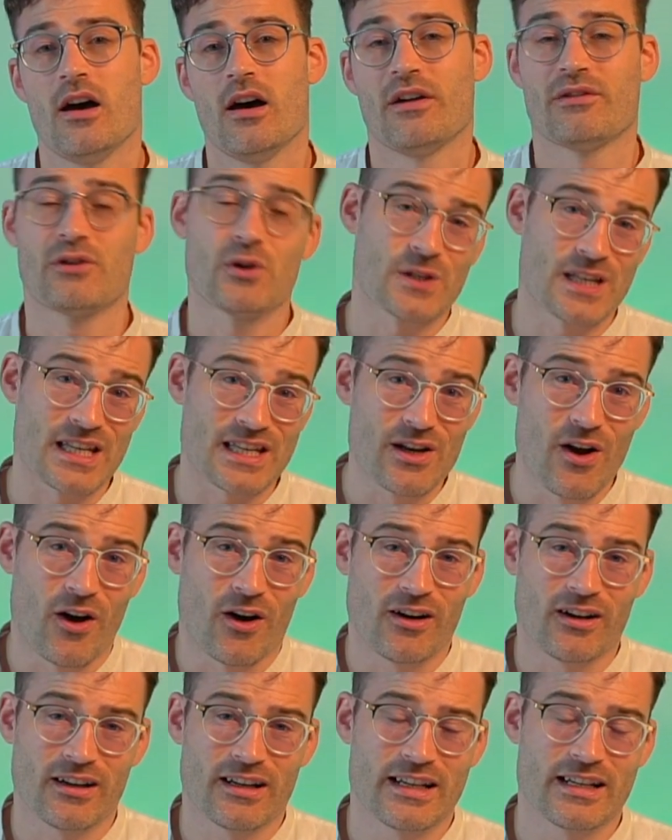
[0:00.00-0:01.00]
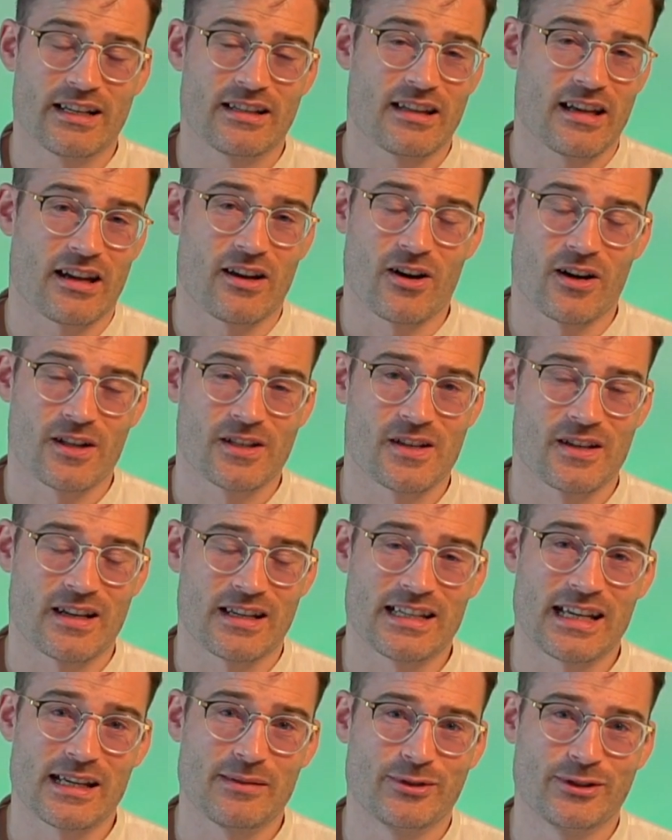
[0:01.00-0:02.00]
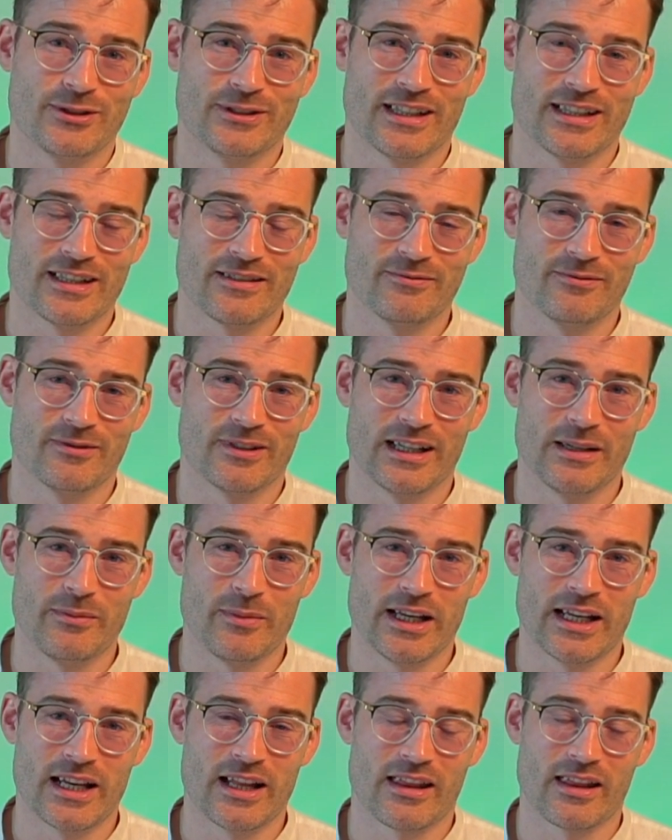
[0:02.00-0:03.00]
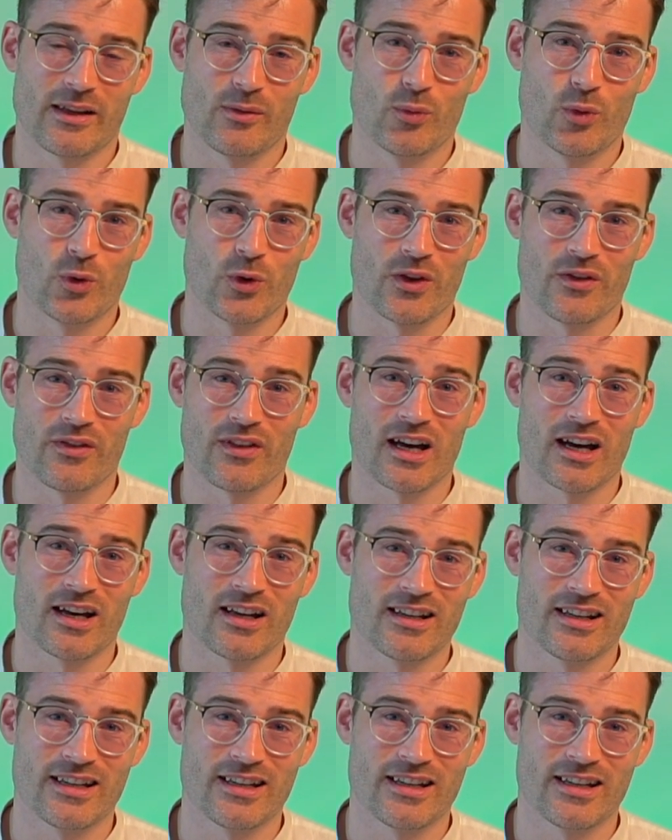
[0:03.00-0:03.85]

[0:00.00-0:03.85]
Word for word: Of course it's not, it, they're cards on a table, they don't really mean anything more than that.